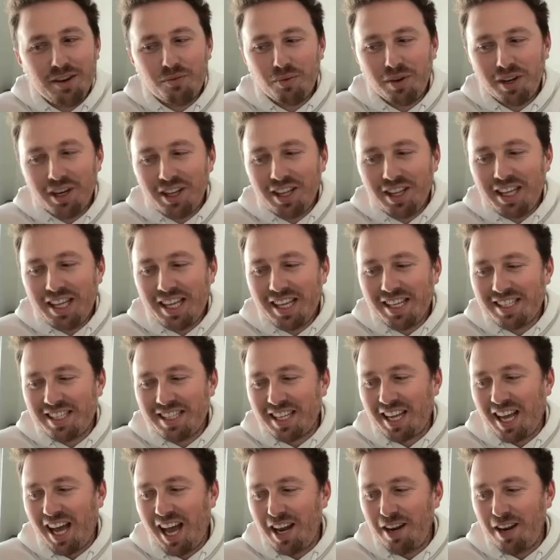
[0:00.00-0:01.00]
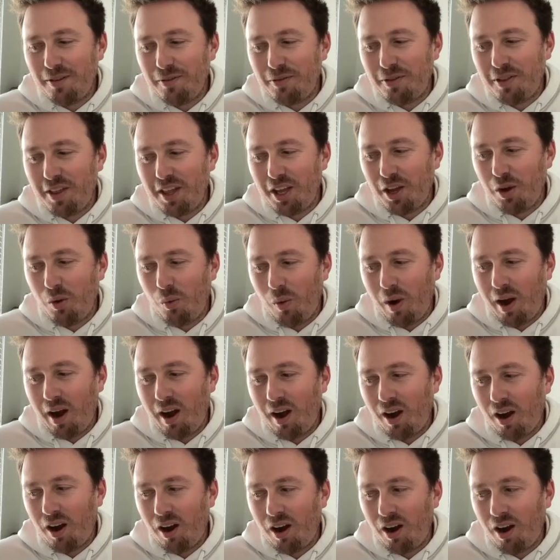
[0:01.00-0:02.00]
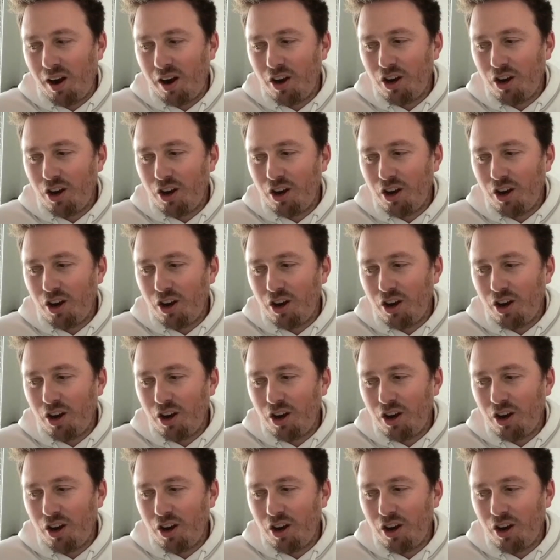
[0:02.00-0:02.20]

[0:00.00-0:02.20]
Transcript: really is the kind of thing where